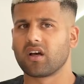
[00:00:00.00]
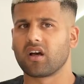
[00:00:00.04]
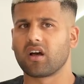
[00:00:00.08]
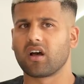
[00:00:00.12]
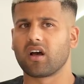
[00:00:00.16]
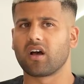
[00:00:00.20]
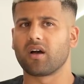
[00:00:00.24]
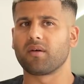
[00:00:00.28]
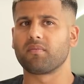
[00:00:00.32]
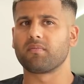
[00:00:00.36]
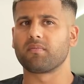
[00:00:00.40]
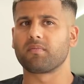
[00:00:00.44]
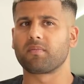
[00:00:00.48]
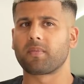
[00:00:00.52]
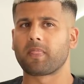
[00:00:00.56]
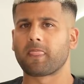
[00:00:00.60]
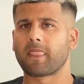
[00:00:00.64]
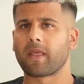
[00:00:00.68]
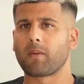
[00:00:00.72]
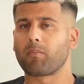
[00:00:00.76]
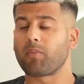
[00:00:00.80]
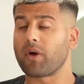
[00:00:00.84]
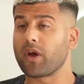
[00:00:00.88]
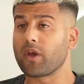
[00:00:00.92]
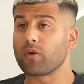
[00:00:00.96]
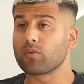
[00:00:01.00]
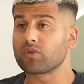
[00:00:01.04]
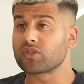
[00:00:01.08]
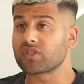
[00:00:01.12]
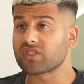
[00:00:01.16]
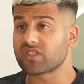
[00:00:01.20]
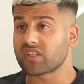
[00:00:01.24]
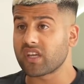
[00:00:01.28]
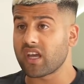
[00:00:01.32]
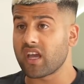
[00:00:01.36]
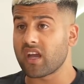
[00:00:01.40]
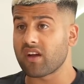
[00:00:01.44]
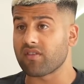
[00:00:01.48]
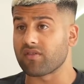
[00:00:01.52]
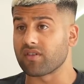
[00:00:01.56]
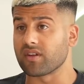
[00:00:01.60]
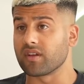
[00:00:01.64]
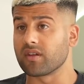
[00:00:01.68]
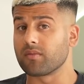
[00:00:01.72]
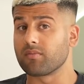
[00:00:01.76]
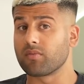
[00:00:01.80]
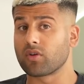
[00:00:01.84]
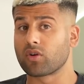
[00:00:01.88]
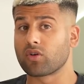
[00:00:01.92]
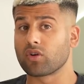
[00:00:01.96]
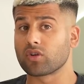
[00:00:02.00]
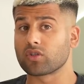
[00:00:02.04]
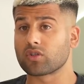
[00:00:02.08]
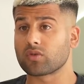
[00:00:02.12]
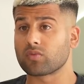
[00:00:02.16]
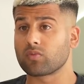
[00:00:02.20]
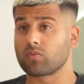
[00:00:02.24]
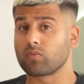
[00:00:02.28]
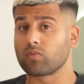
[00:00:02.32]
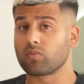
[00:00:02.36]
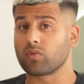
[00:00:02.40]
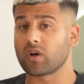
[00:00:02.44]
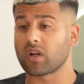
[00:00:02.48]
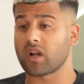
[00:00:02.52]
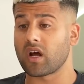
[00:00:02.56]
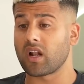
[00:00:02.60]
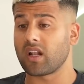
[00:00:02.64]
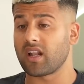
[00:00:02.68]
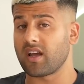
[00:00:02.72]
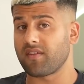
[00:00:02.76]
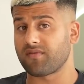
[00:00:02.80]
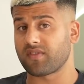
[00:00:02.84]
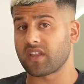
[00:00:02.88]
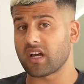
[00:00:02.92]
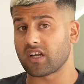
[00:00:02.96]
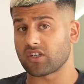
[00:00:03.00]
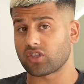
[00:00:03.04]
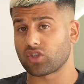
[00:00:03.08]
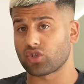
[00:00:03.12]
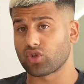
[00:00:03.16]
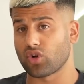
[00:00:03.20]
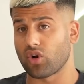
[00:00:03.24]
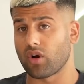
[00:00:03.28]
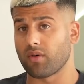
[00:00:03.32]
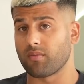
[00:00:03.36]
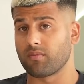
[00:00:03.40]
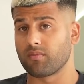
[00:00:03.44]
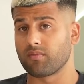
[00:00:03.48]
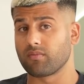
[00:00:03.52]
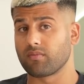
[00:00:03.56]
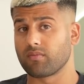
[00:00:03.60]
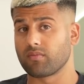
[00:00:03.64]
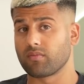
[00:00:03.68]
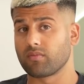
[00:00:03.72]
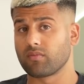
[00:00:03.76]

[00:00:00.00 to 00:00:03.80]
But it was scary because when I left that shop,